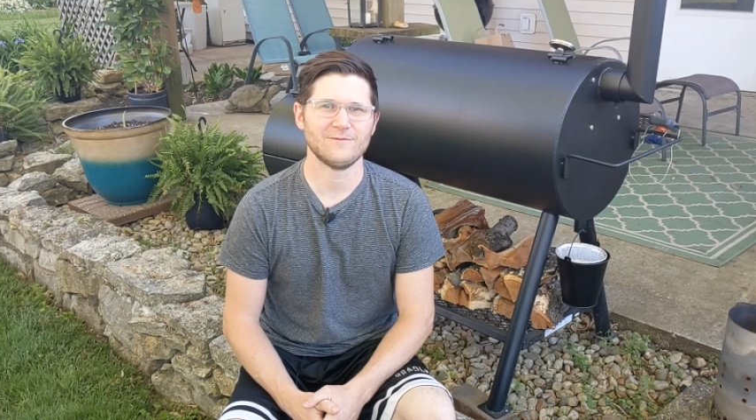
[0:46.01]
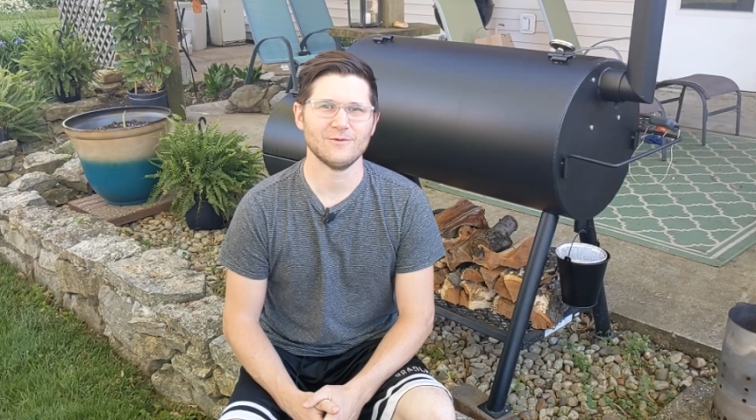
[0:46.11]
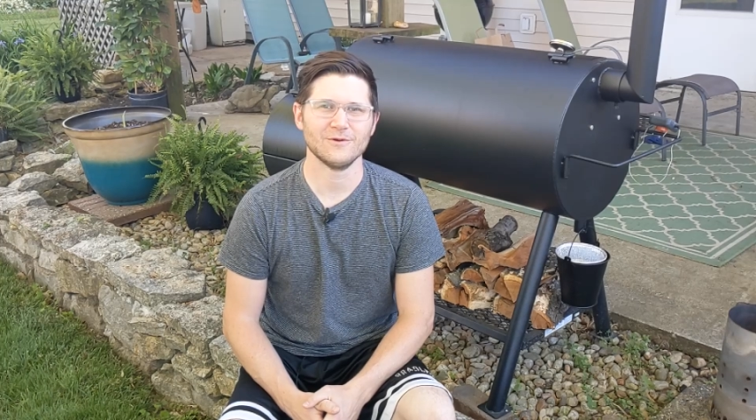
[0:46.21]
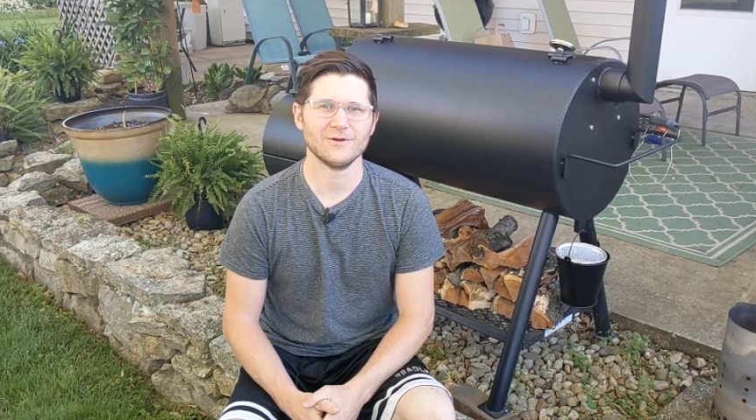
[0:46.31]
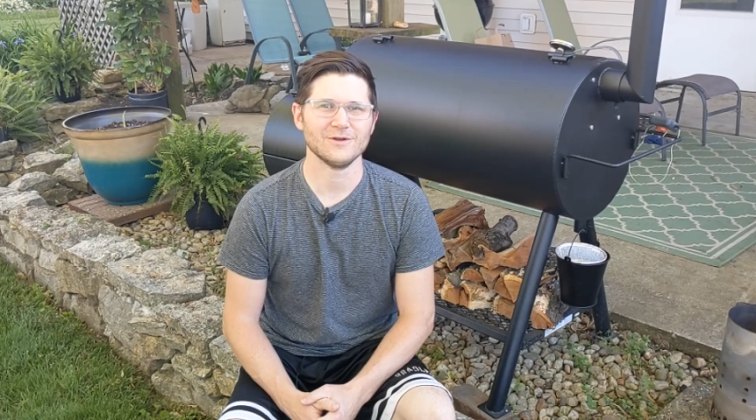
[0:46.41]

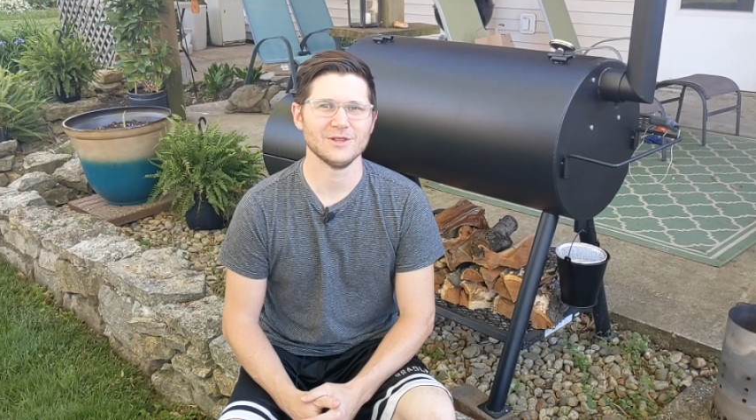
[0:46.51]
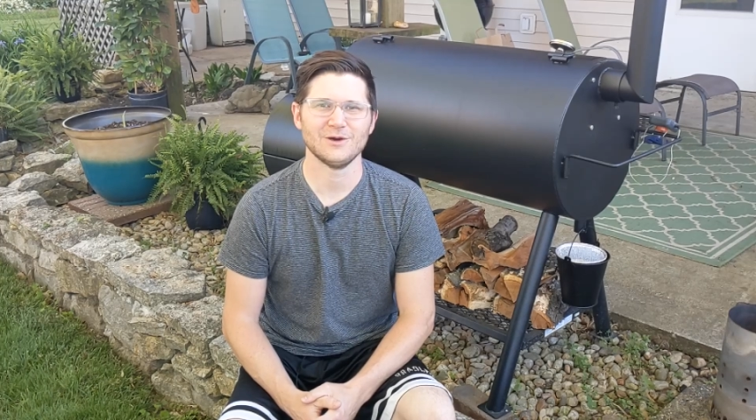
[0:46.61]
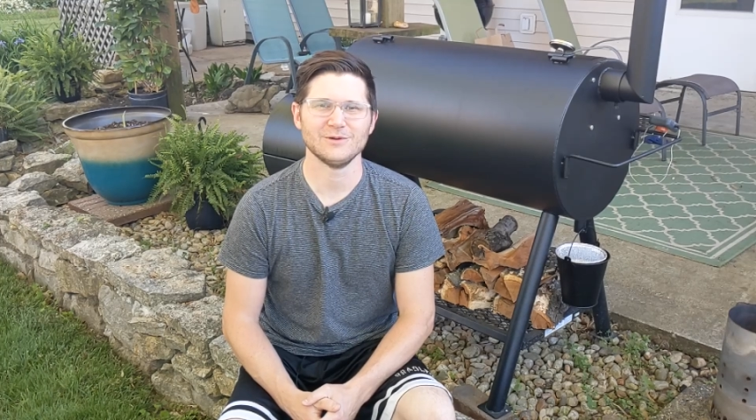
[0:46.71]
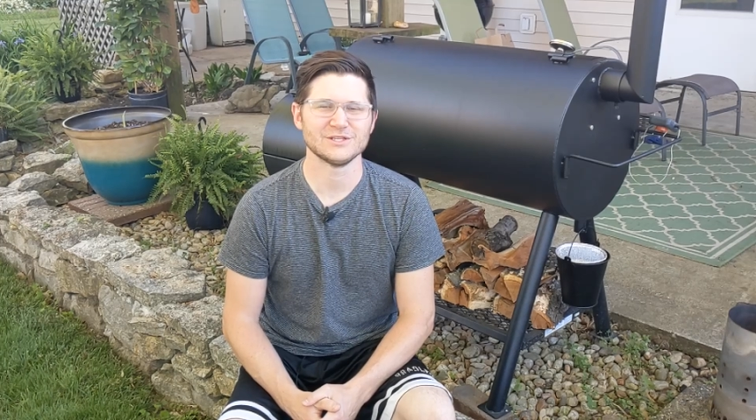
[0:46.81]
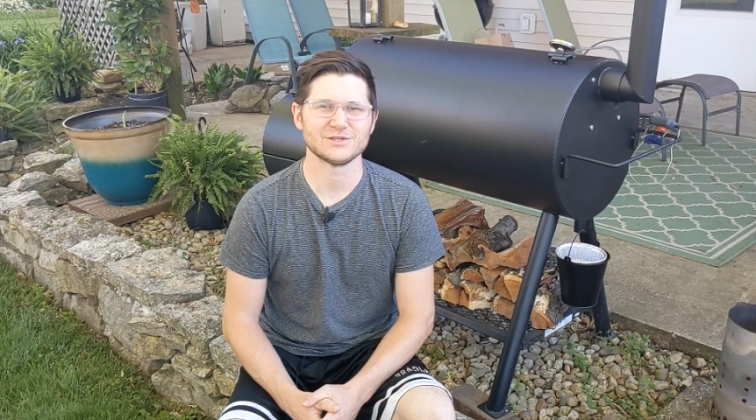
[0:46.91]
for
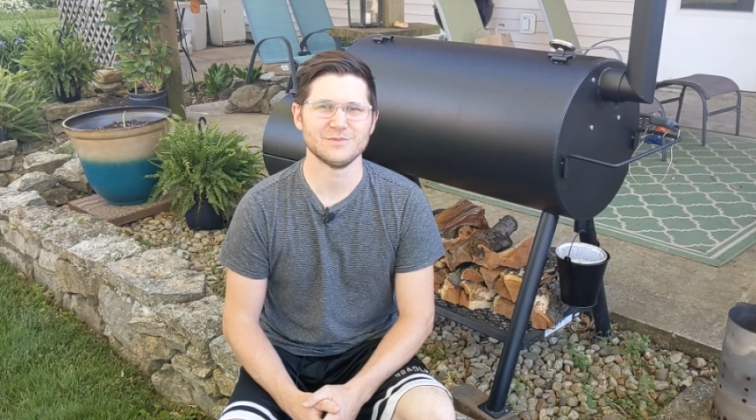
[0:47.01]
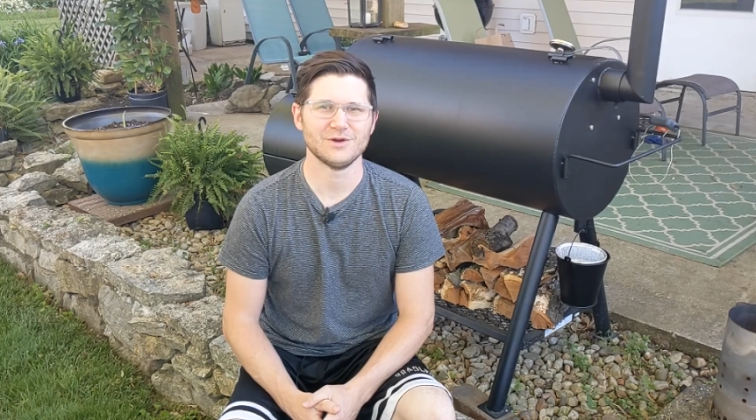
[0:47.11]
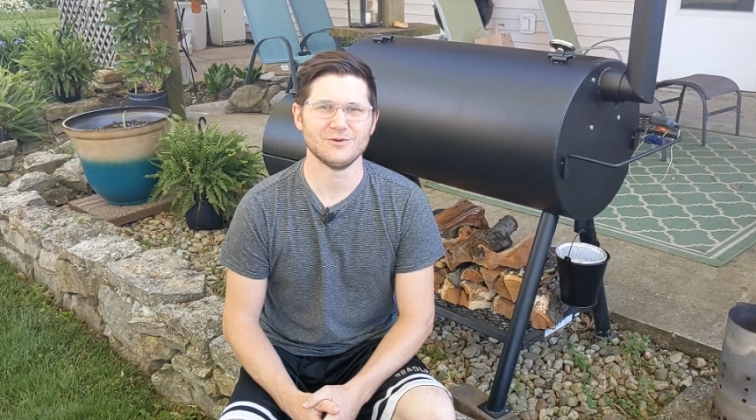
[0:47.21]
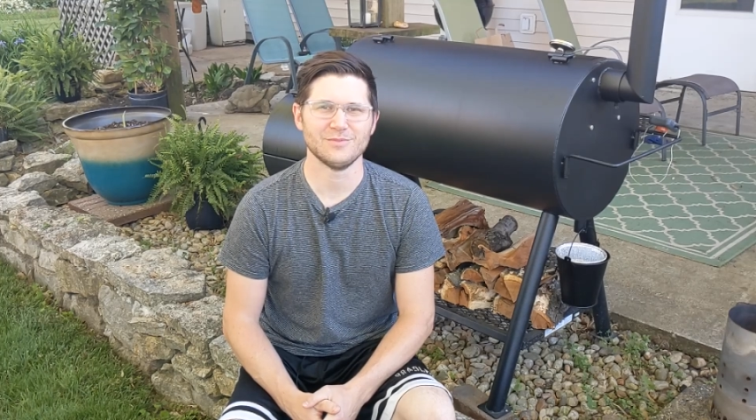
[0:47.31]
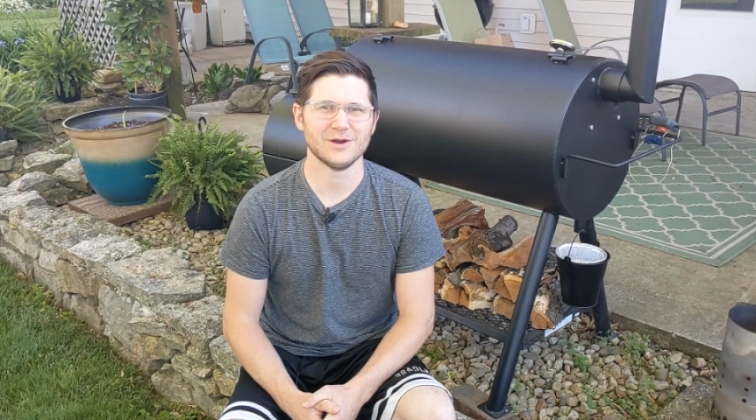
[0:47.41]
low and
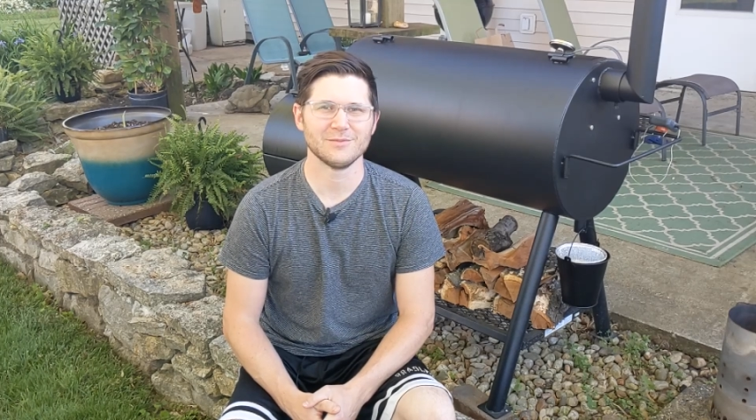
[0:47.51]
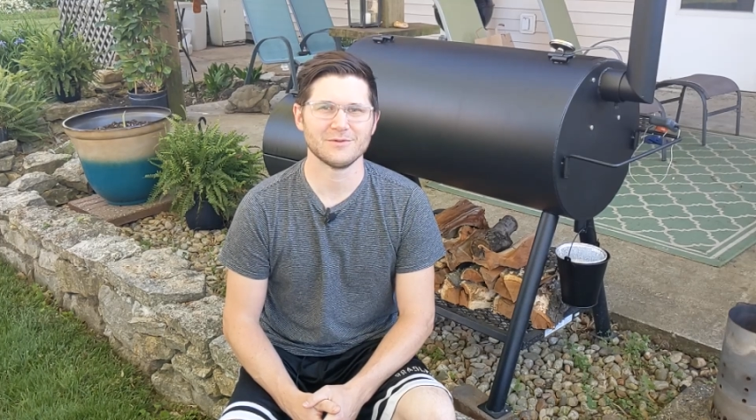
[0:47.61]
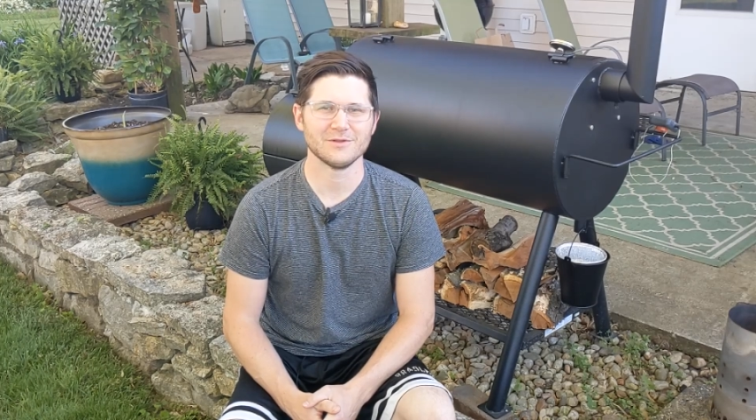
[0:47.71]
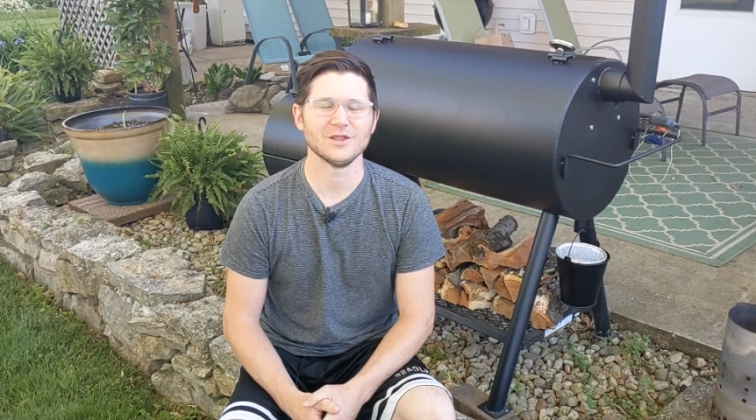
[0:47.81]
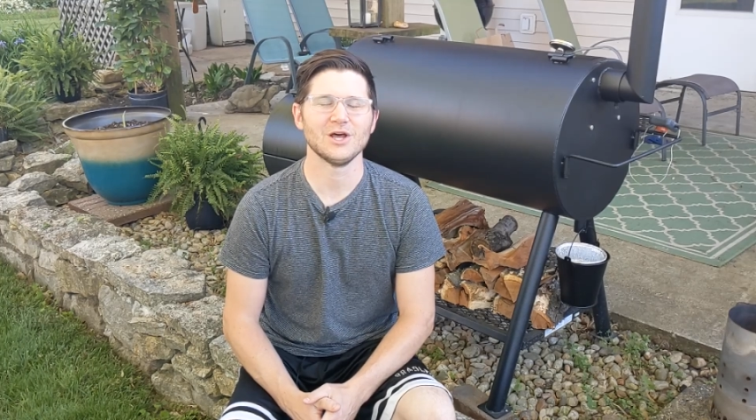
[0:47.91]
slow
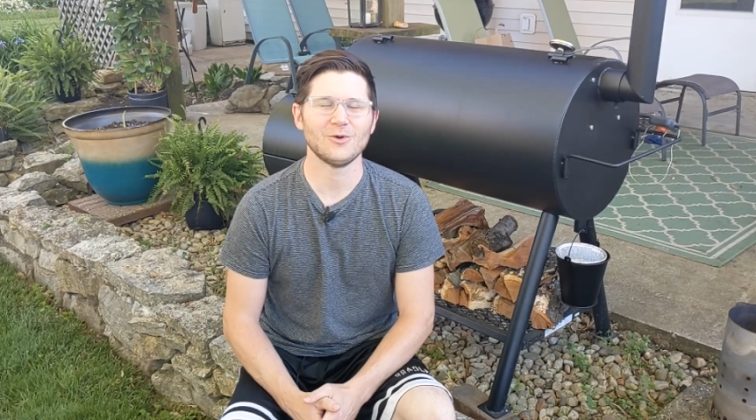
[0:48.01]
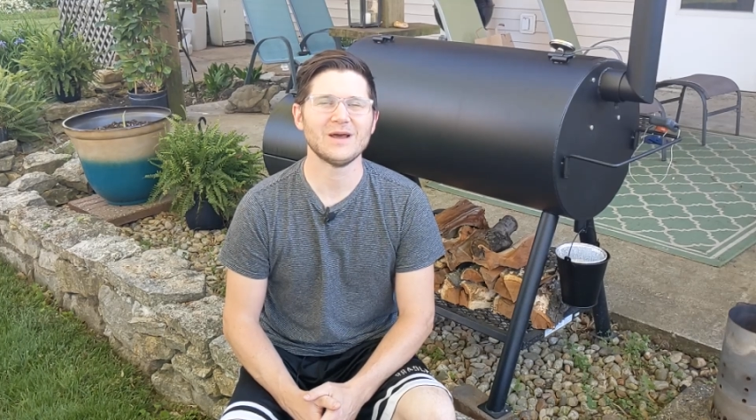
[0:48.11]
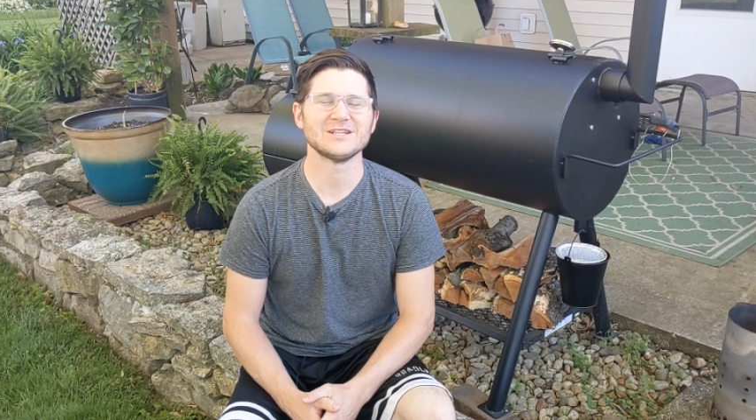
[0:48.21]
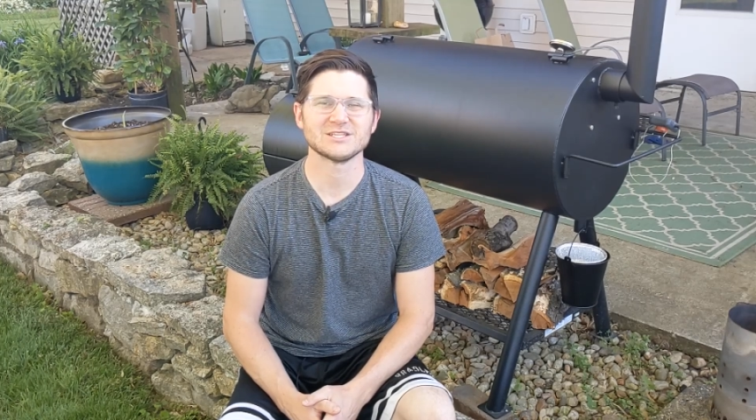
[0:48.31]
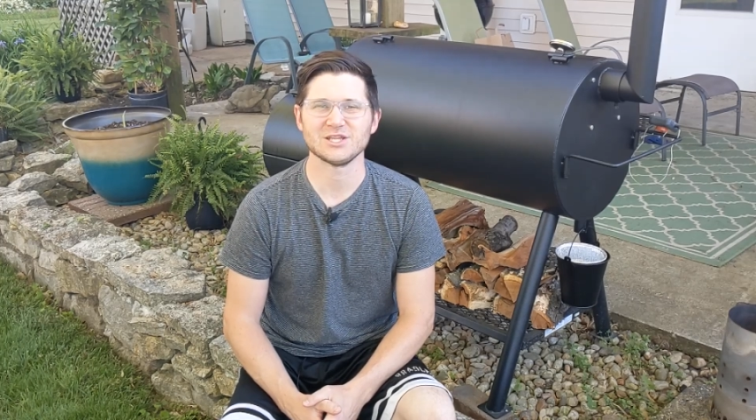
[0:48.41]

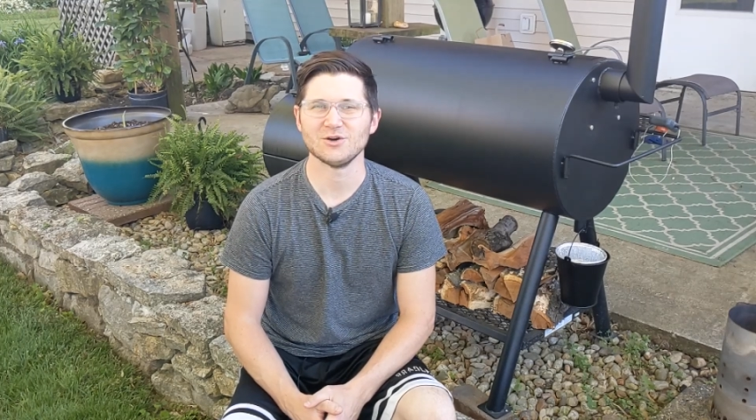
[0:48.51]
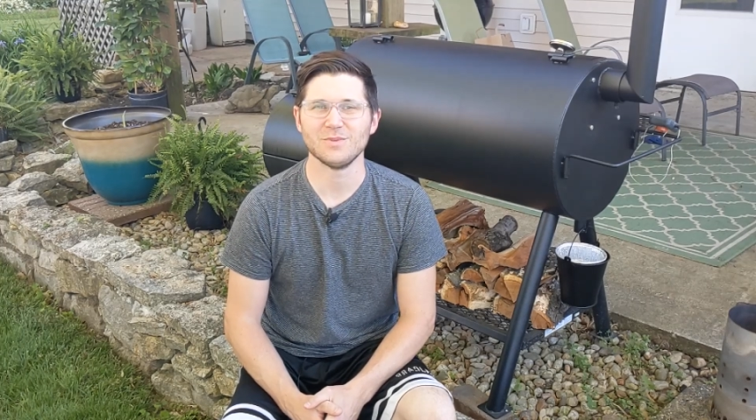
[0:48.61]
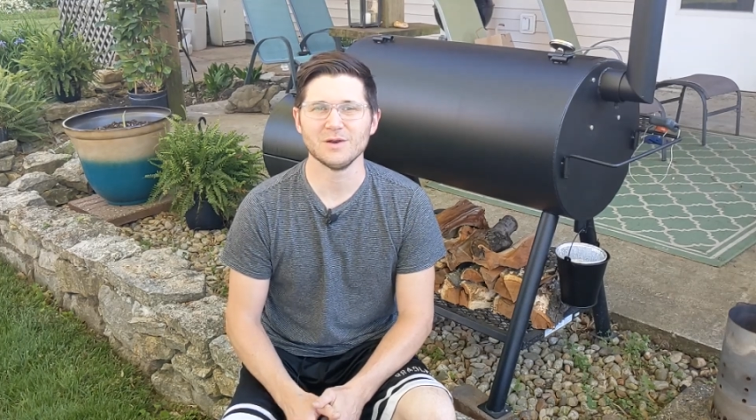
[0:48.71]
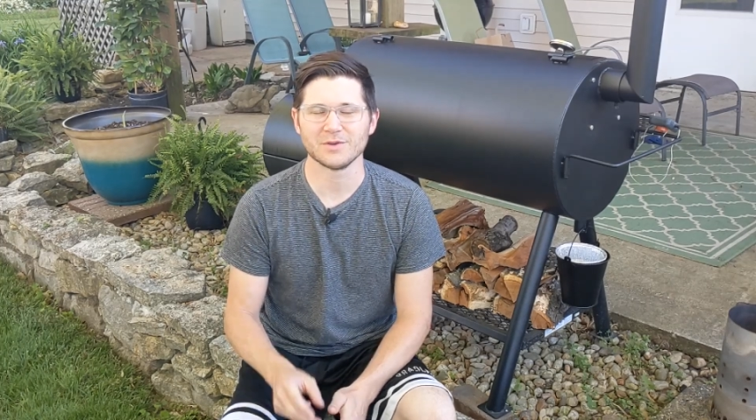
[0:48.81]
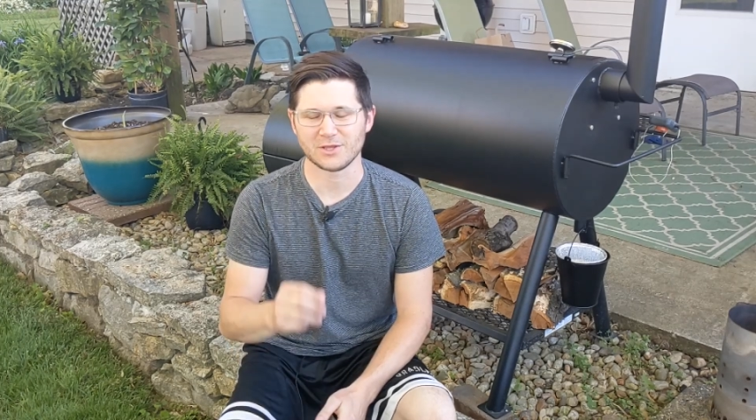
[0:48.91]

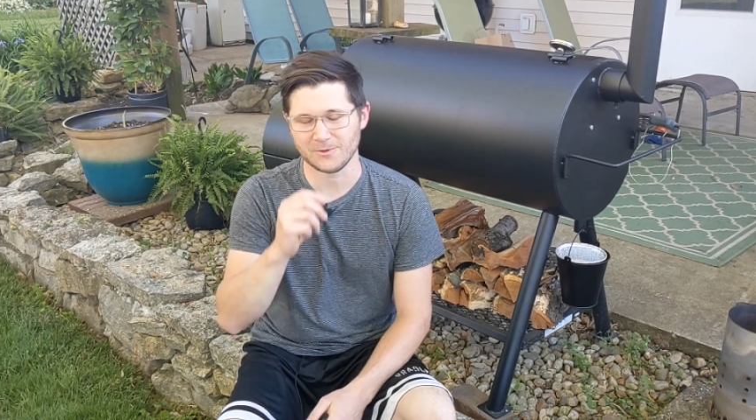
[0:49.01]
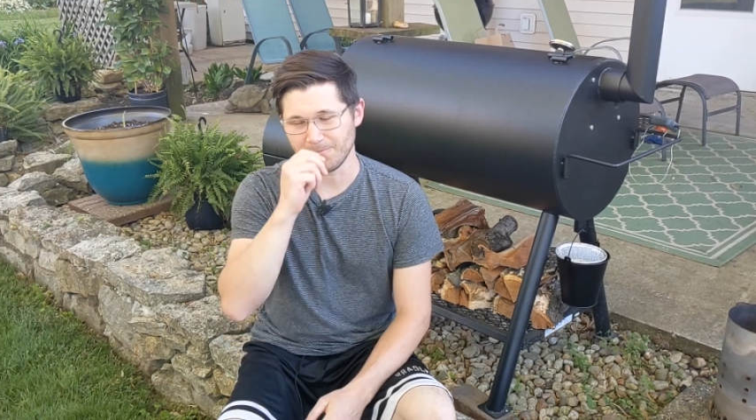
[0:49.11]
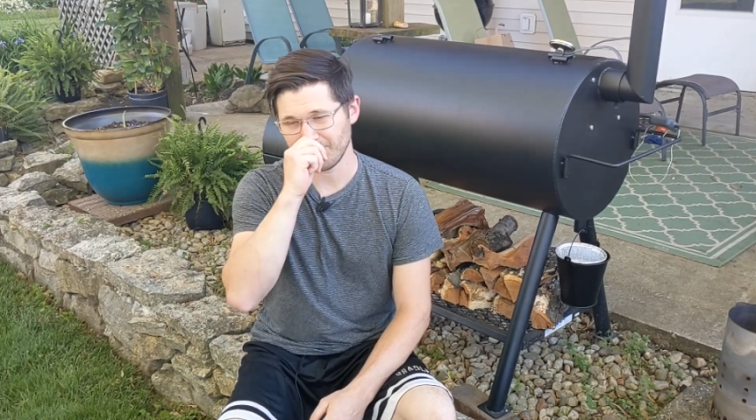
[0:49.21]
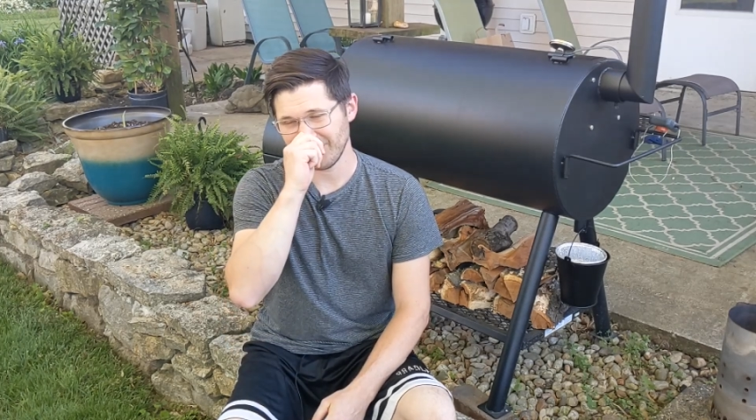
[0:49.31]
barbecue.